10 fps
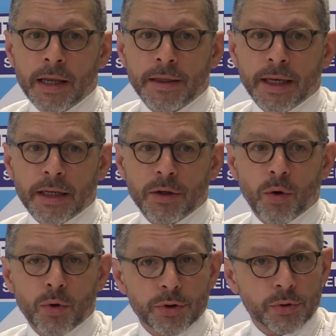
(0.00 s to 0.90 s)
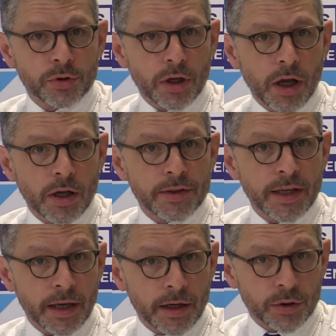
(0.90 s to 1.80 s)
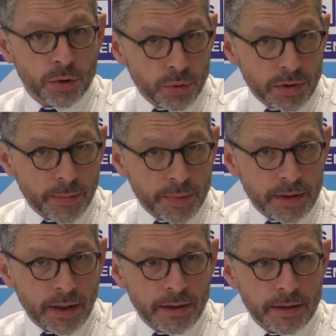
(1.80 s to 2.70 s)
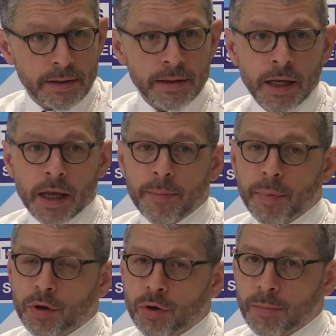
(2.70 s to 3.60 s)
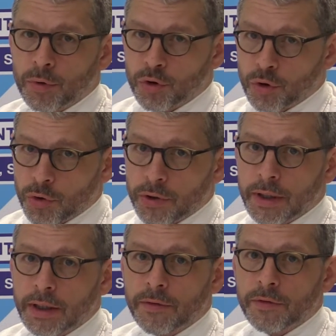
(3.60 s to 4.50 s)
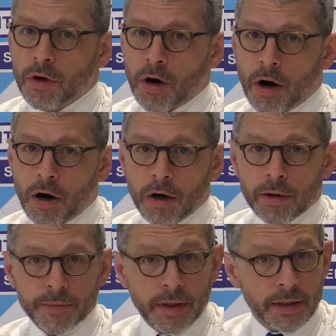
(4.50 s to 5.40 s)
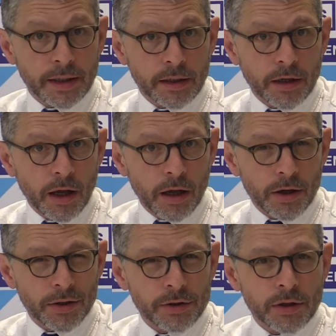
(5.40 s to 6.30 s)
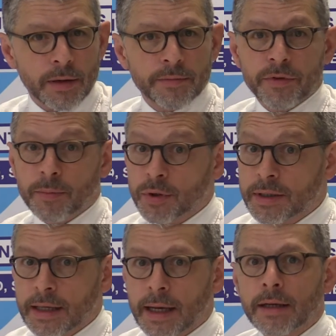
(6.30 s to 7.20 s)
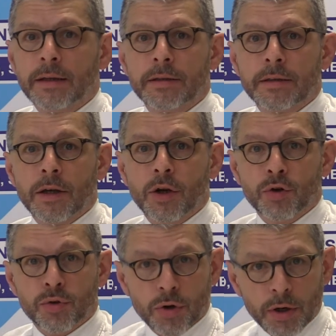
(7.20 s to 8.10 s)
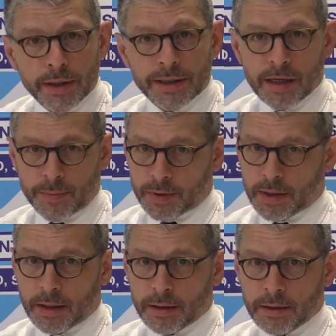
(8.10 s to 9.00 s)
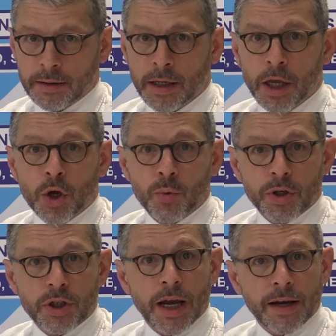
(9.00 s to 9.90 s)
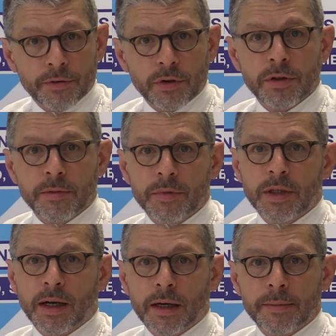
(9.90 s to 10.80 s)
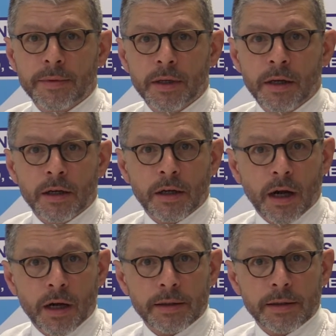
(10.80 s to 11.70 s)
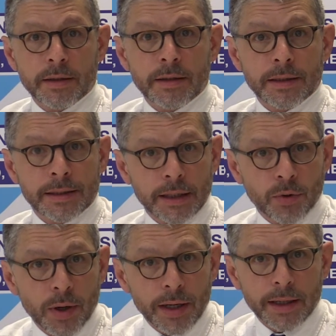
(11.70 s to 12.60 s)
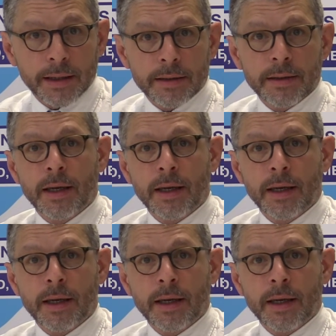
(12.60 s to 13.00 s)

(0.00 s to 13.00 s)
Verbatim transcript: They can also cause acute hepatitis, but the majority of the harm that they cause come from a silent chronic hepatitis, which after some times causes sequelae,